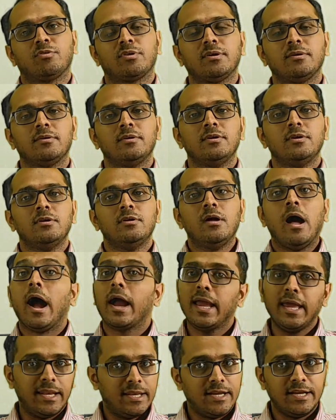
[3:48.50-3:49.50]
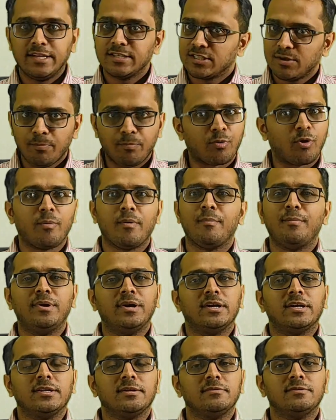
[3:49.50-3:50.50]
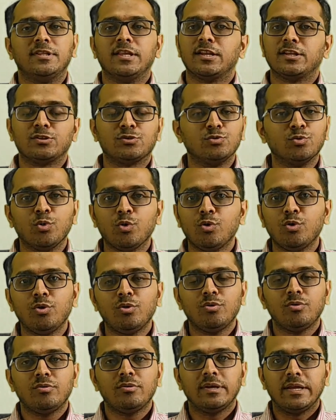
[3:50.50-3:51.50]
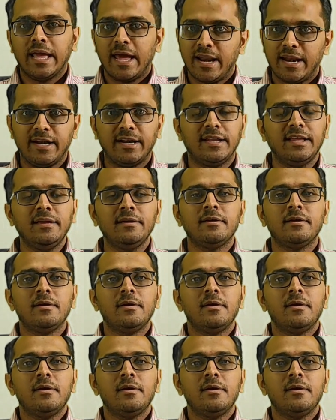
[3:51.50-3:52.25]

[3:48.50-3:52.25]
Okay, again, it is a probability, there is no guarantee,